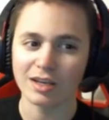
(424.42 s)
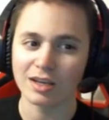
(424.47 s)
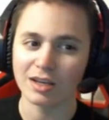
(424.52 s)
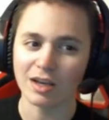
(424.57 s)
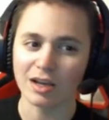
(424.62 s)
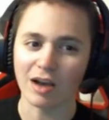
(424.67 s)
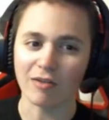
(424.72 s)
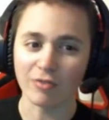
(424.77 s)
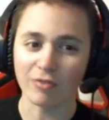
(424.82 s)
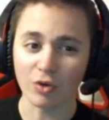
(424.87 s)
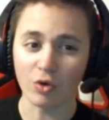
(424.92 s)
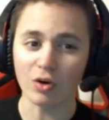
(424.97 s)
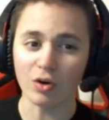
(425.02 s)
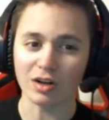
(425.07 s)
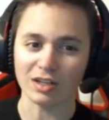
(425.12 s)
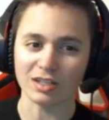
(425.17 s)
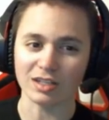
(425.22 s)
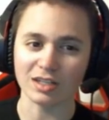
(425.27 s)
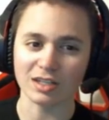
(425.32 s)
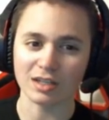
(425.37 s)
Of
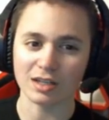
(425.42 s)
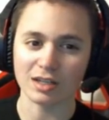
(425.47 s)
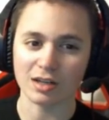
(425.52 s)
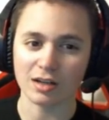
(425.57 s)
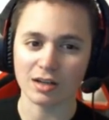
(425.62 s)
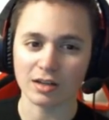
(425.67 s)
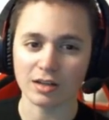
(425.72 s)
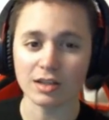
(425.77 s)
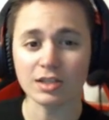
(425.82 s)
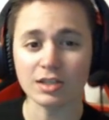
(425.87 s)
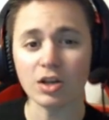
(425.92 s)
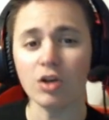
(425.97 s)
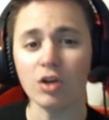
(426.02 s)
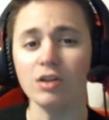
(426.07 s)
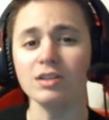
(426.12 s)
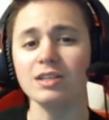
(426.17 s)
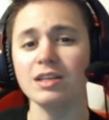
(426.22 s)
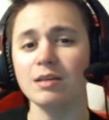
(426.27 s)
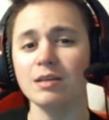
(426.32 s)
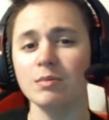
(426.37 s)
course, this
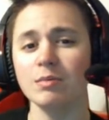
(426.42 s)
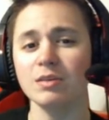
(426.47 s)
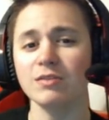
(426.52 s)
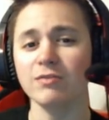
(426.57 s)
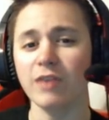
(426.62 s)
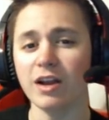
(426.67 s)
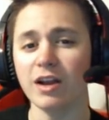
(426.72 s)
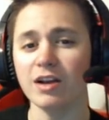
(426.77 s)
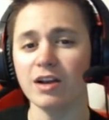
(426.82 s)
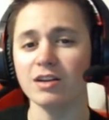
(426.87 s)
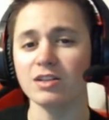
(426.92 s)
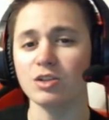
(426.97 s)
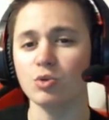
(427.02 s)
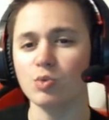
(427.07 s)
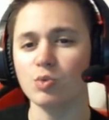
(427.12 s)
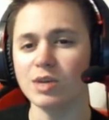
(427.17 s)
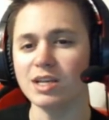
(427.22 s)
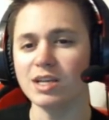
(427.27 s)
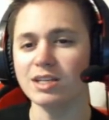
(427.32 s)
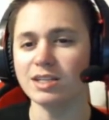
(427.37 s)
all seems fair
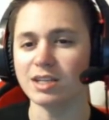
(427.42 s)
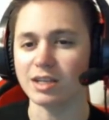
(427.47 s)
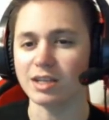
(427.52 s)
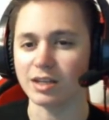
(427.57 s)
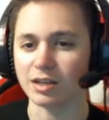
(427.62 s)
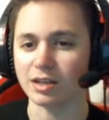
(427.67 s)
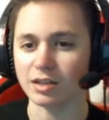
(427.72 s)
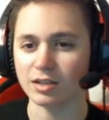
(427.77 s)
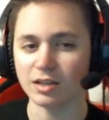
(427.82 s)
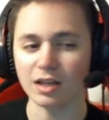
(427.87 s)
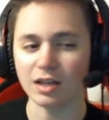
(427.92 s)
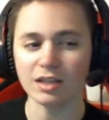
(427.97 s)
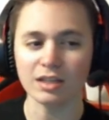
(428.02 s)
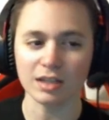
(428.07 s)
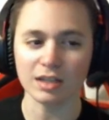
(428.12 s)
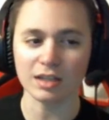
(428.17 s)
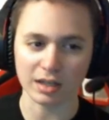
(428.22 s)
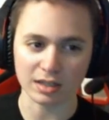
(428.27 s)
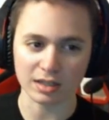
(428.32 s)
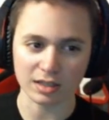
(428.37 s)
too easy,
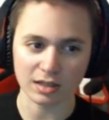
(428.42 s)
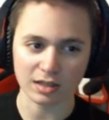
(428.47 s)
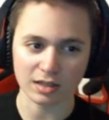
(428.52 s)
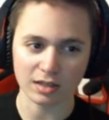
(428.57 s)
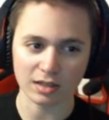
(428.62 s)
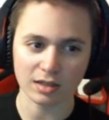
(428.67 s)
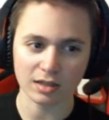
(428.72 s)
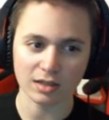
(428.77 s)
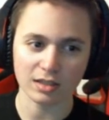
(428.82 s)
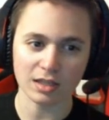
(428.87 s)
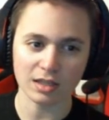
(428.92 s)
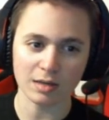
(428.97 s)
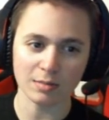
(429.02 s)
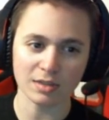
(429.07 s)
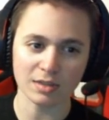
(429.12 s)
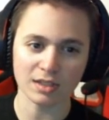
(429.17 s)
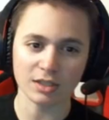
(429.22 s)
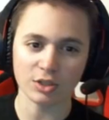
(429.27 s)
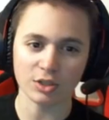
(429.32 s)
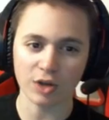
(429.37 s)
doesn't it? Seems
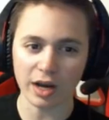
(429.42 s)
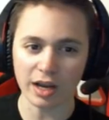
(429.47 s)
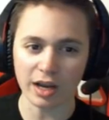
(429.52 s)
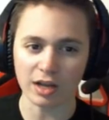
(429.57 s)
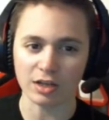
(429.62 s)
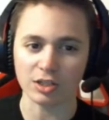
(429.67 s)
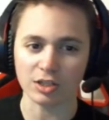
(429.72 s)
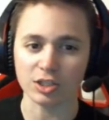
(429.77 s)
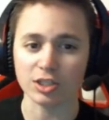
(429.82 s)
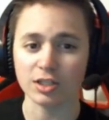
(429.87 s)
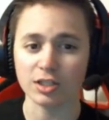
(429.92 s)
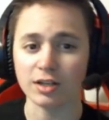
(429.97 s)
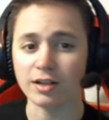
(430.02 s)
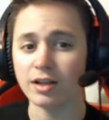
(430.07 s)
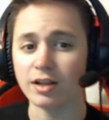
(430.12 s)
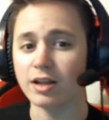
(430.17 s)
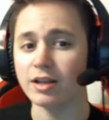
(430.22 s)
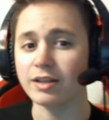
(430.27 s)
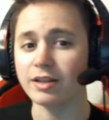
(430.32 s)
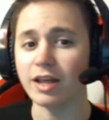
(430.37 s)
strange
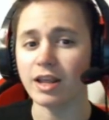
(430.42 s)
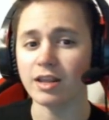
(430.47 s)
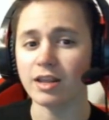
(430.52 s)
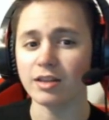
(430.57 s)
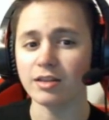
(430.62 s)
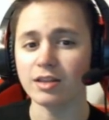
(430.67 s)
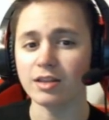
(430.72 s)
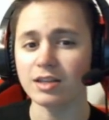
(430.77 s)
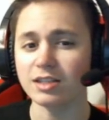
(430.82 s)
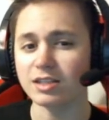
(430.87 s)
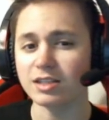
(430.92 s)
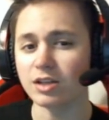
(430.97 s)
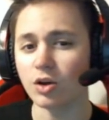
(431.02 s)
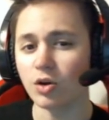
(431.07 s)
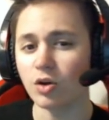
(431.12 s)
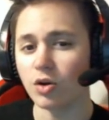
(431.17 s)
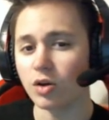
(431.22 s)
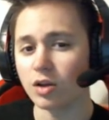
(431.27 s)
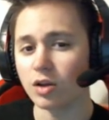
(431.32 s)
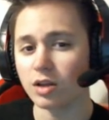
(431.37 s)
that this
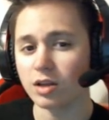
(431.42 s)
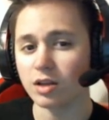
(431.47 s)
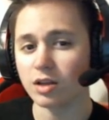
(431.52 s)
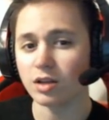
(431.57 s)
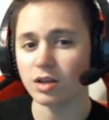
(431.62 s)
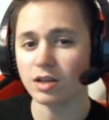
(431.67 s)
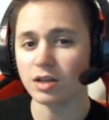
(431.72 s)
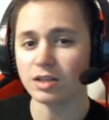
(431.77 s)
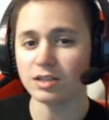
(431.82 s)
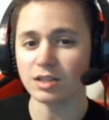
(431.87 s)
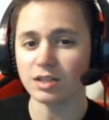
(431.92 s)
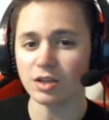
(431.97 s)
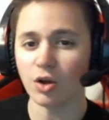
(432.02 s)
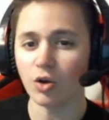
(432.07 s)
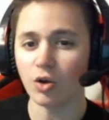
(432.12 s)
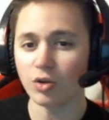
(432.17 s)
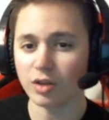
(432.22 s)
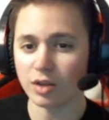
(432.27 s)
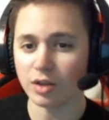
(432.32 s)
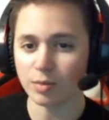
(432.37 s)
is the
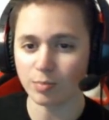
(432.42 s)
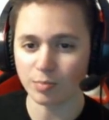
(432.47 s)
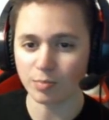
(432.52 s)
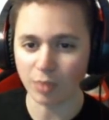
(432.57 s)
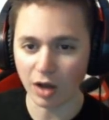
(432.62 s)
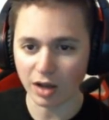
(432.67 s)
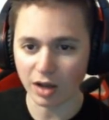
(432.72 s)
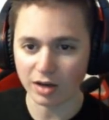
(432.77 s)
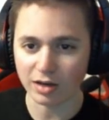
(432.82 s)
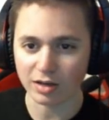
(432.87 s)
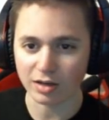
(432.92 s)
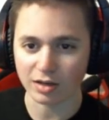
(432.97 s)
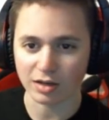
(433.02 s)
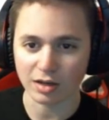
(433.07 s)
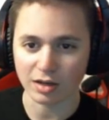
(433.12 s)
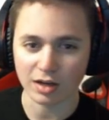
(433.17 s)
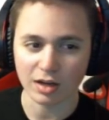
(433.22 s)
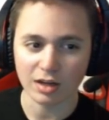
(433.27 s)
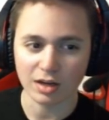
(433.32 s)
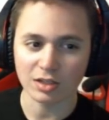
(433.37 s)
only button
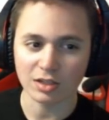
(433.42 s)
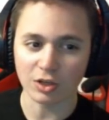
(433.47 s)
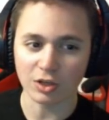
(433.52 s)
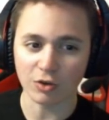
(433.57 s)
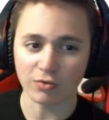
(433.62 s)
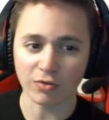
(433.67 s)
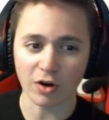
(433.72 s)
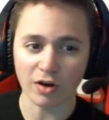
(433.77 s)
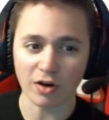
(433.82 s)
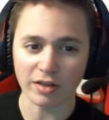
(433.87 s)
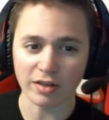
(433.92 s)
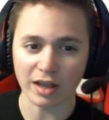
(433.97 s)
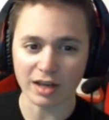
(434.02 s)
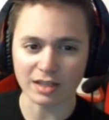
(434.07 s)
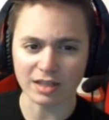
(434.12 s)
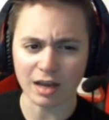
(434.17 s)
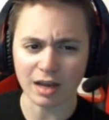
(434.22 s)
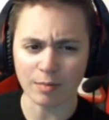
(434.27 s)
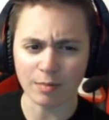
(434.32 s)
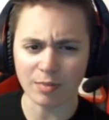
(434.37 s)
so far that
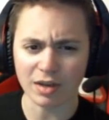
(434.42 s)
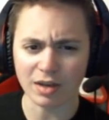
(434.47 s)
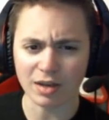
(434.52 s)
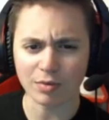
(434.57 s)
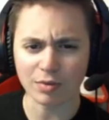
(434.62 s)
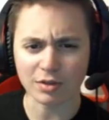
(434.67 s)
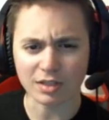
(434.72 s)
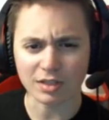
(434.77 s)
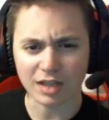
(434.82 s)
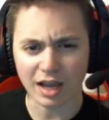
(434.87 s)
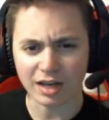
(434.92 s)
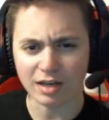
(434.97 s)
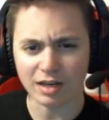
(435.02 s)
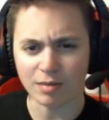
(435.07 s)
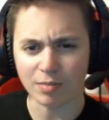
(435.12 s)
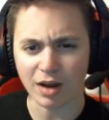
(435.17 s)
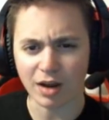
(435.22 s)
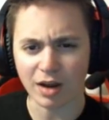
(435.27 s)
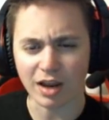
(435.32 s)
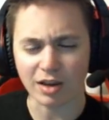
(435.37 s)
is not being
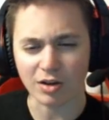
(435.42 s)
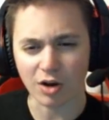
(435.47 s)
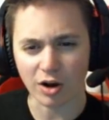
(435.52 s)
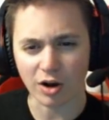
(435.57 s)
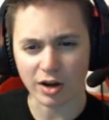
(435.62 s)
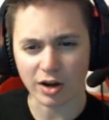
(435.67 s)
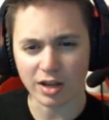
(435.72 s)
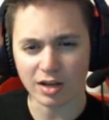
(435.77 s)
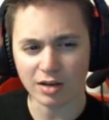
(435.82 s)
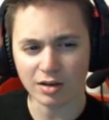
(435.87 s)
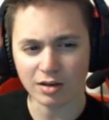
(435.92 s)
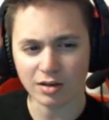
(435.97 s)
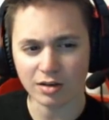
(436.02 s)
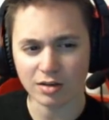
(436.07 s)
protected by a guardian.